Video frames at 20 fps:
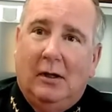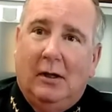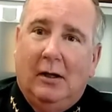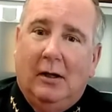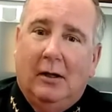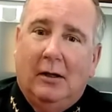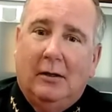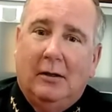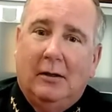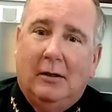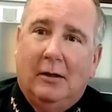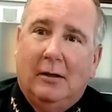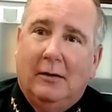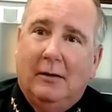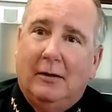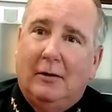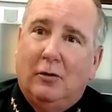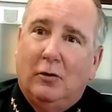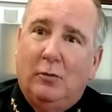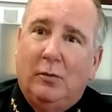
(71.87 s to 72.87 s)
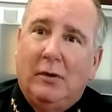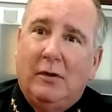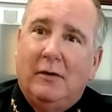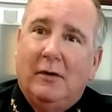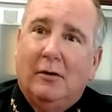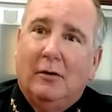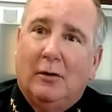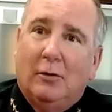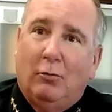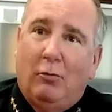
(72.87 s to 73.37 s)
And they could be
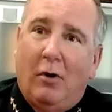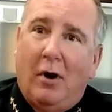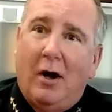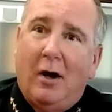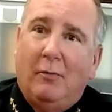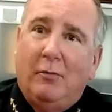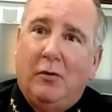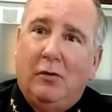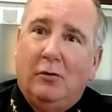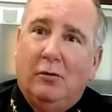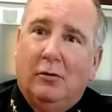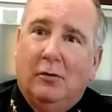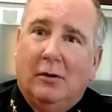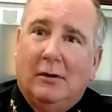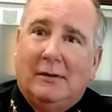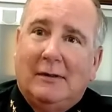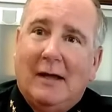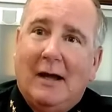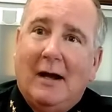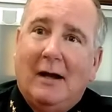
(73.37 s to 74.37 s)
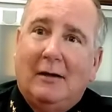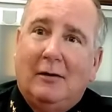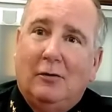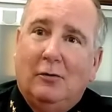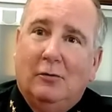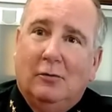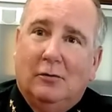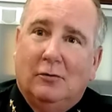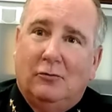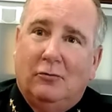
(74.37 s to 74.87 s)
there to rob you or attack
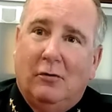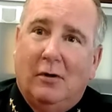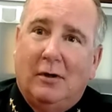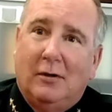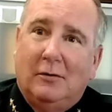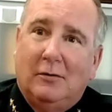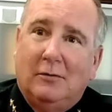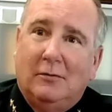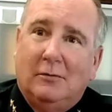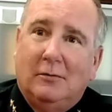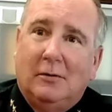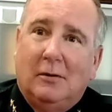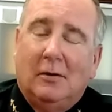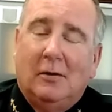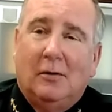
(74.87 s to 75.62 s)
you or drug you.